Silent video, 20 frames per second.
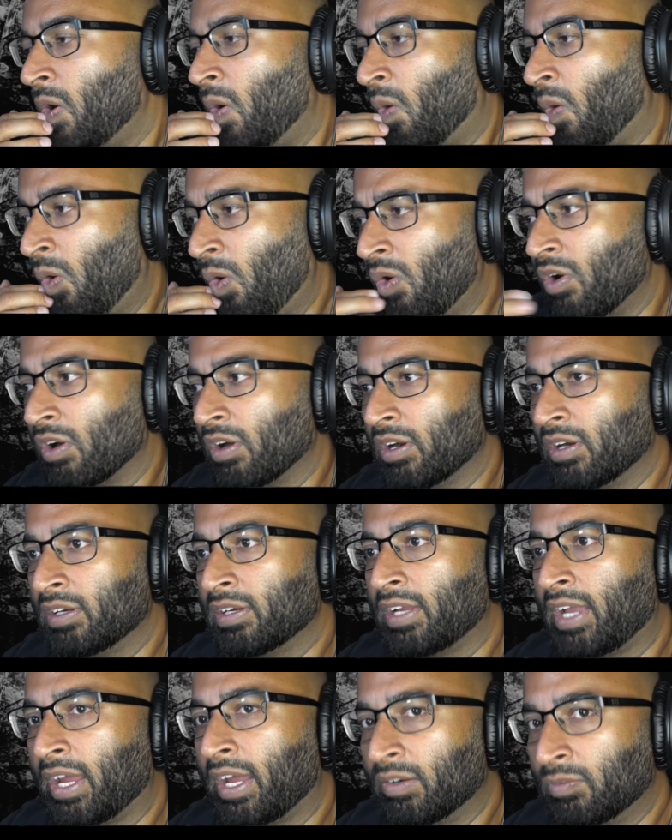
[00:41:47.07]

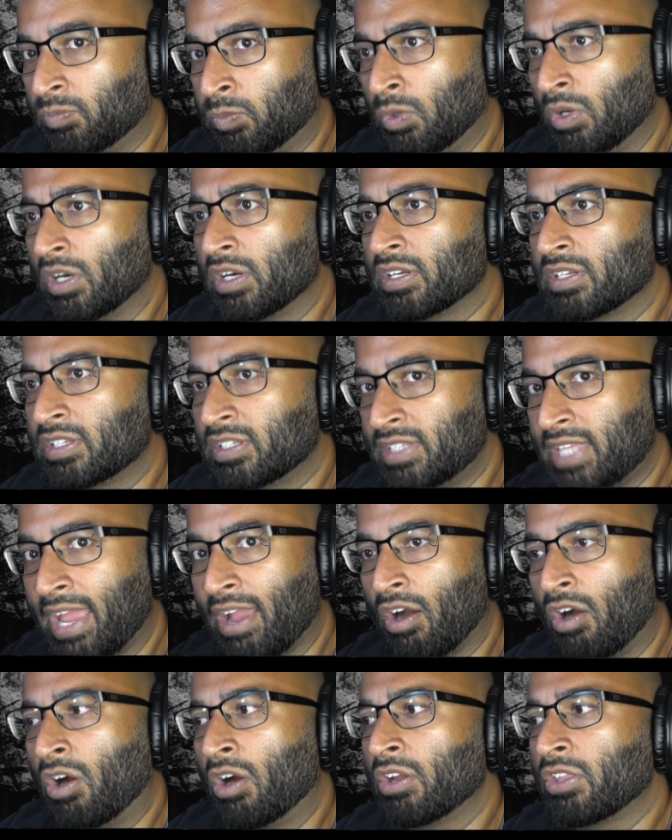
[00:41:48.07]
or at worst
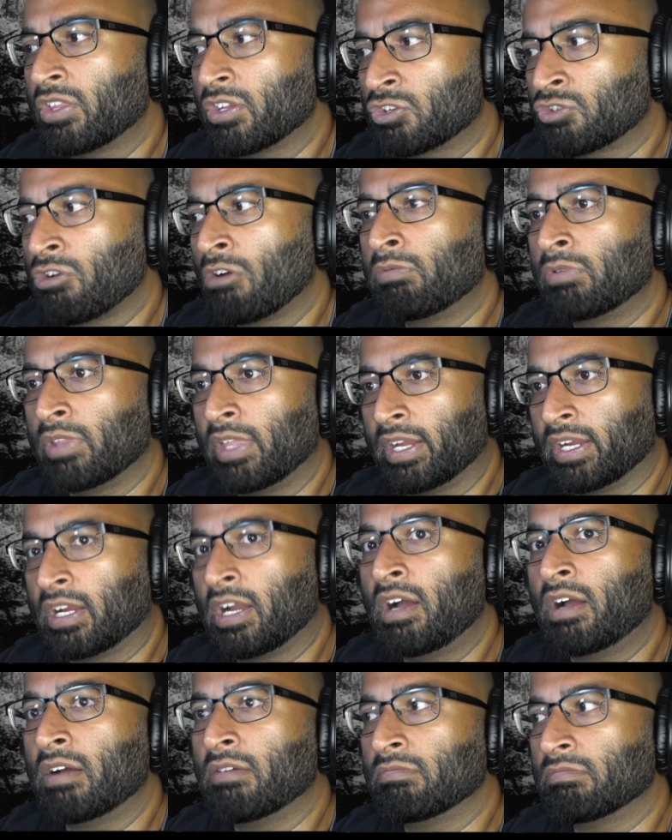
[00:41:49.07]
they are the trouble that
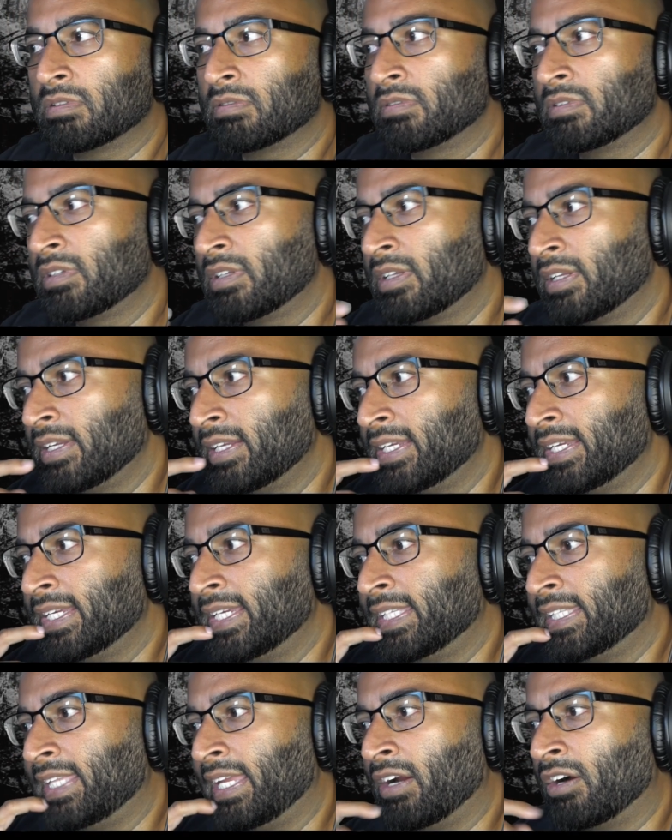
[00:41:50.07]
comes
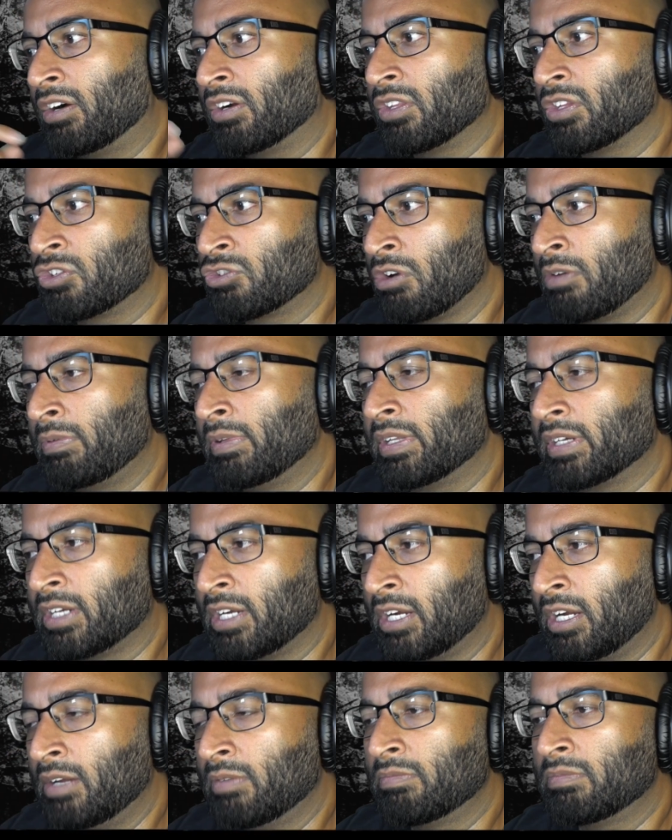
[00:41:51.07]
they are the trouble that
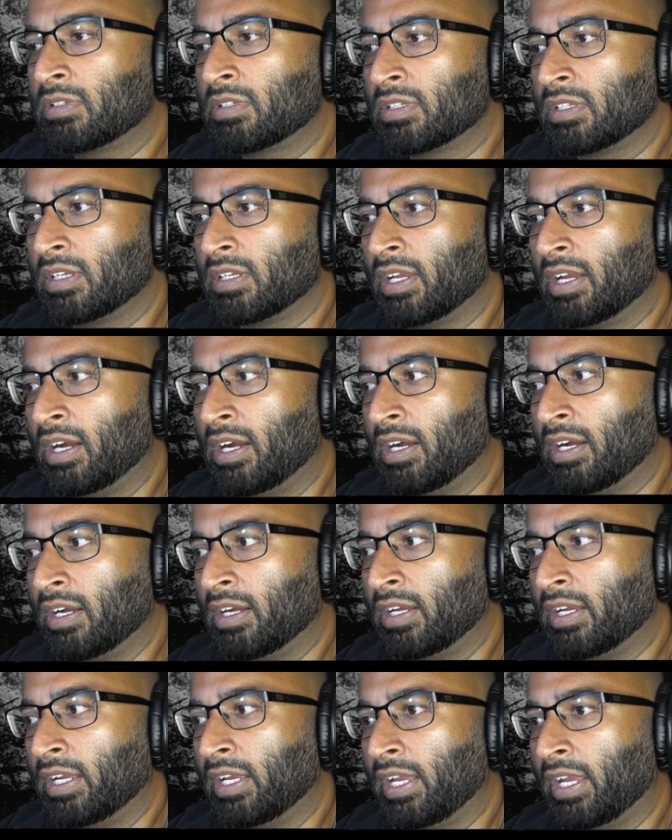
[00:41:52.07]
comes,
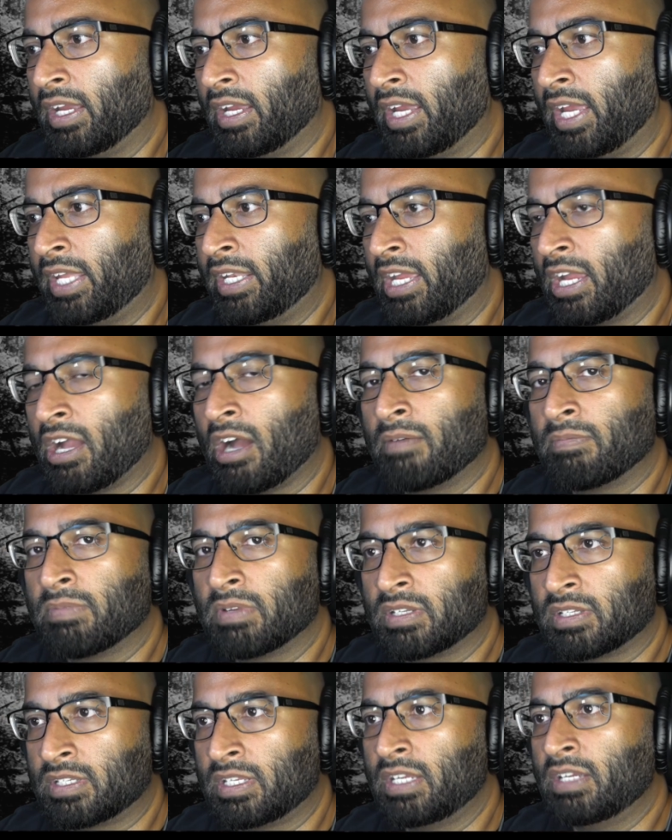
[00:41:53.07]
uh, and they come
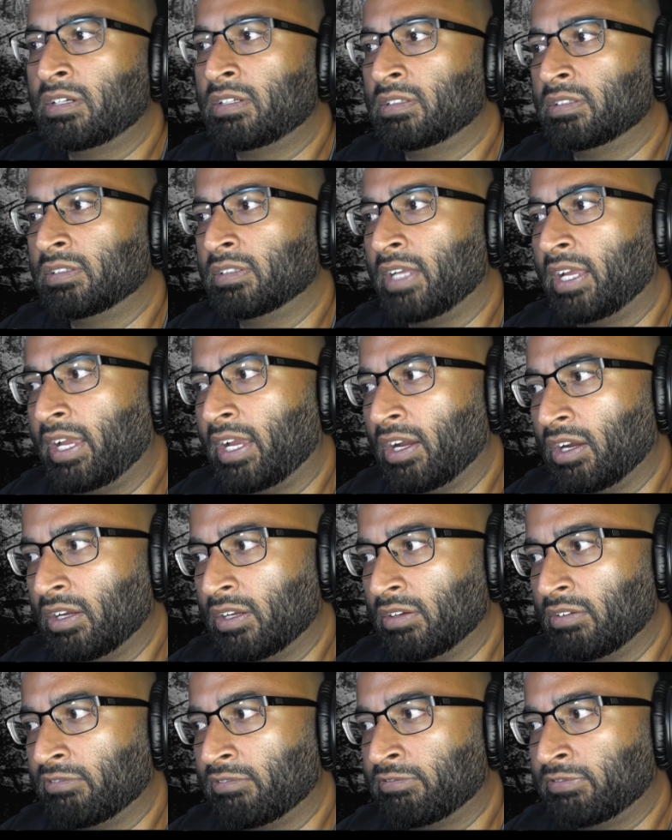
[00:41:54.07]
to steal
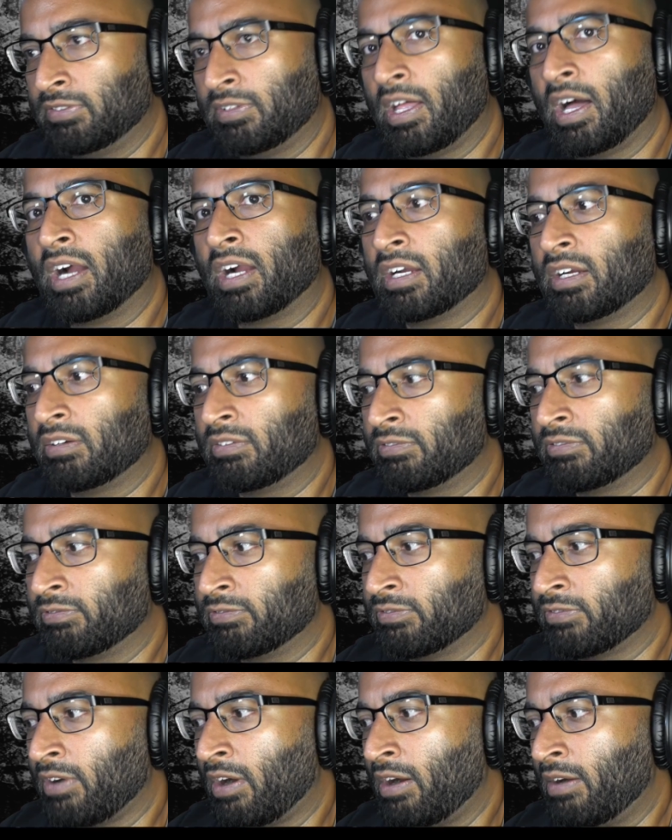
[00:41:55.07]
flock
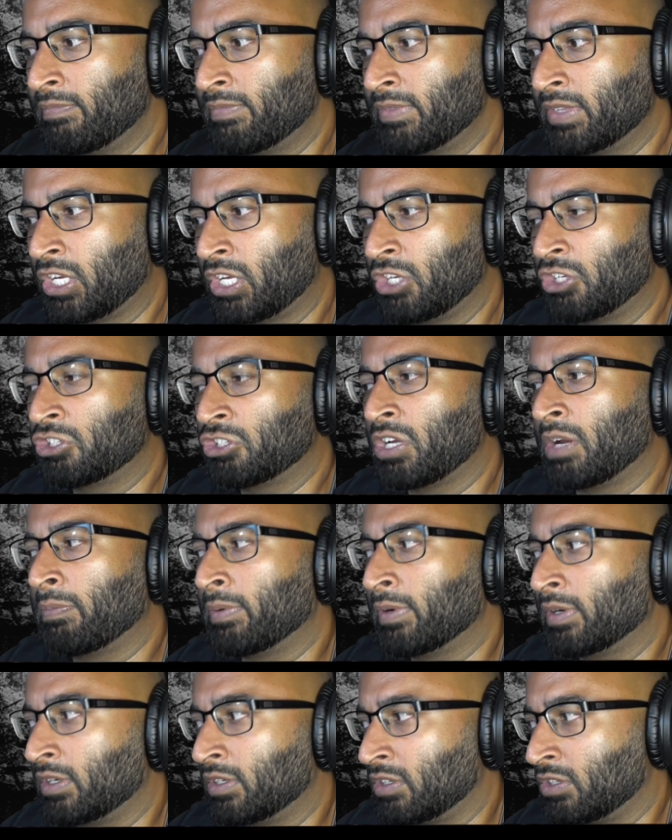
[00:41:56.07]
from the good
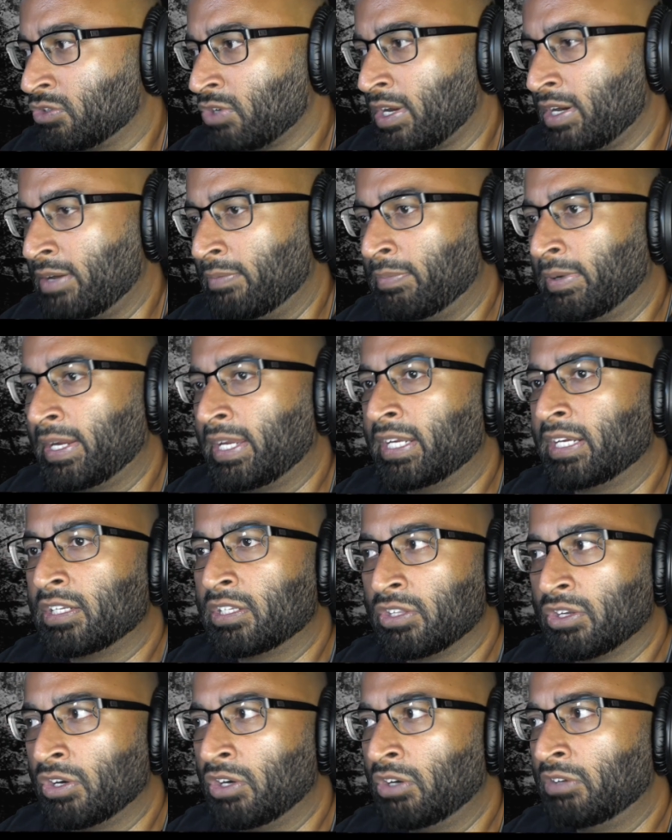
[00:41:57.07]
shepherd to try to bring it
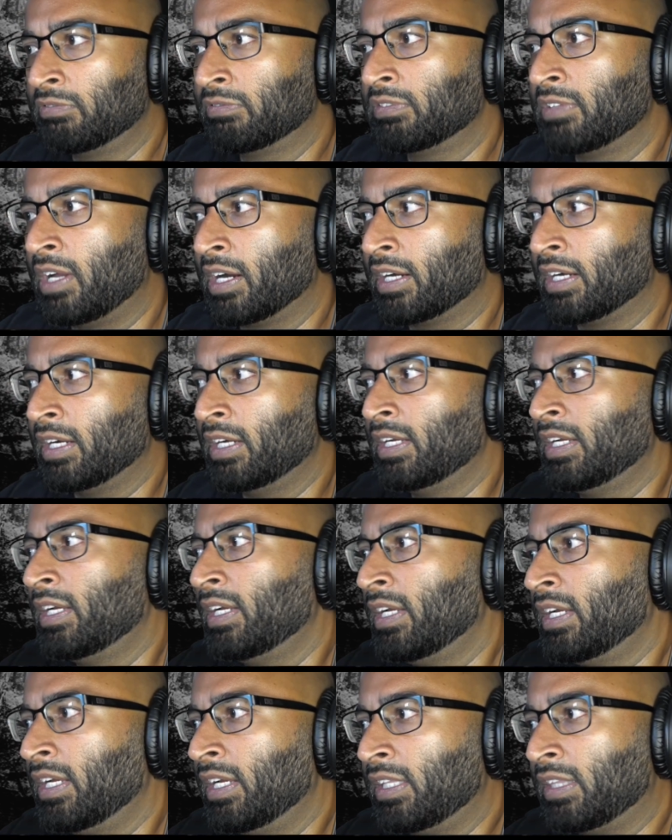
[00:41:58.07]
into their own flock.
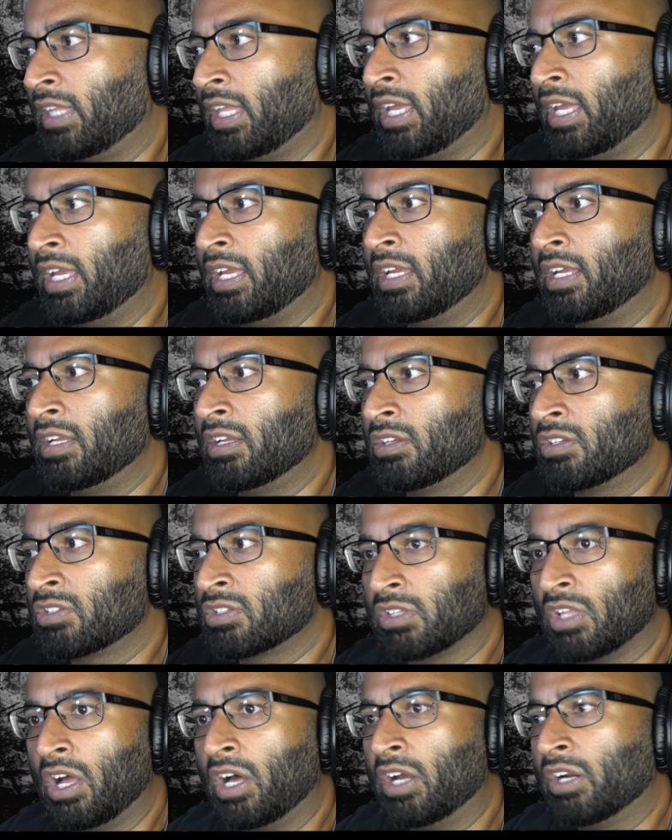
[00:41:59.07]
They
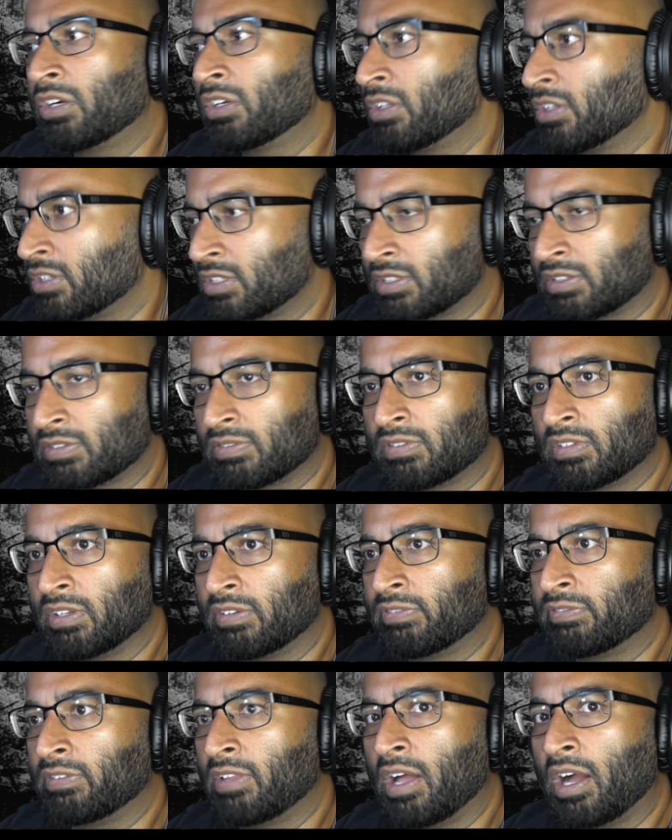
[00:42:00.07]
slaughter the,
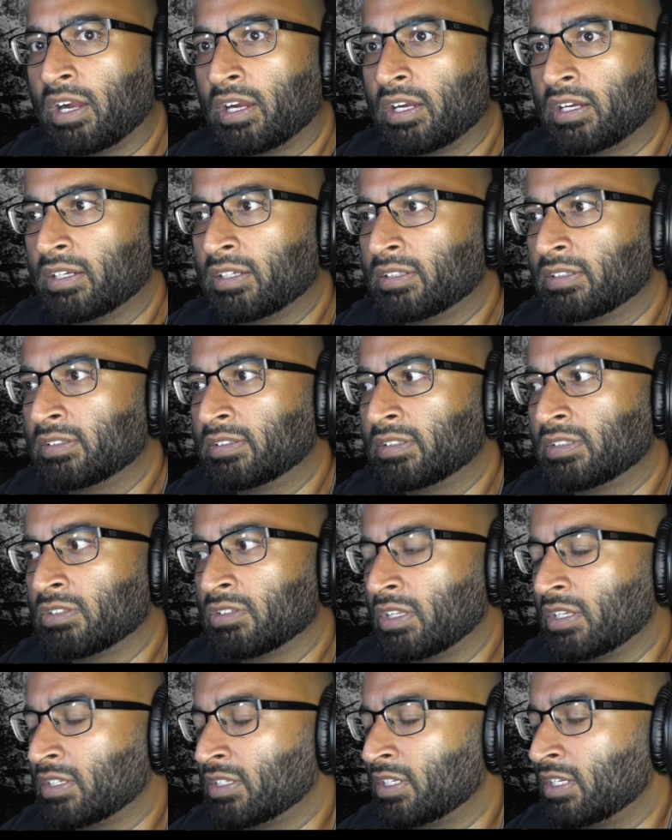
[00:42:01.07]
the flock,
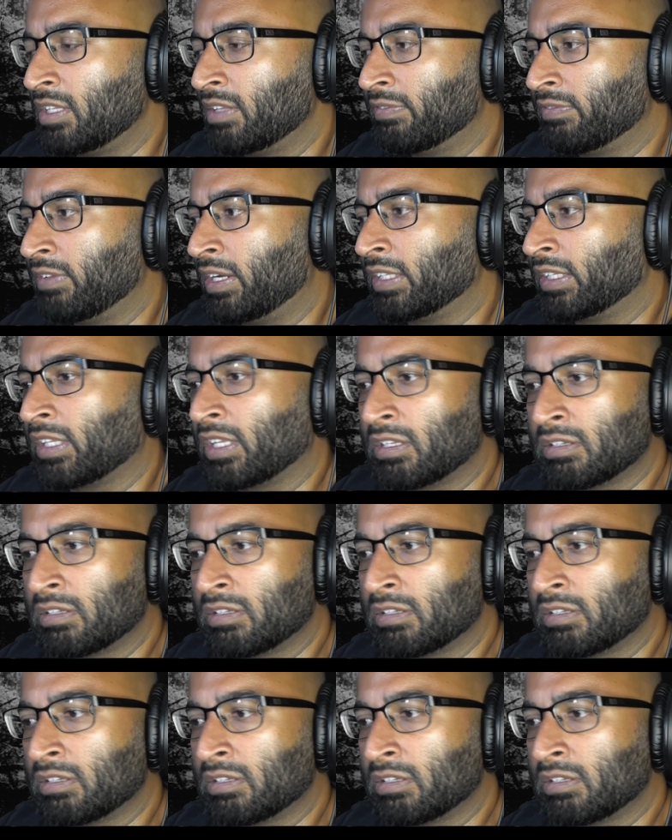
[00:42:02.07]
and they see the flock that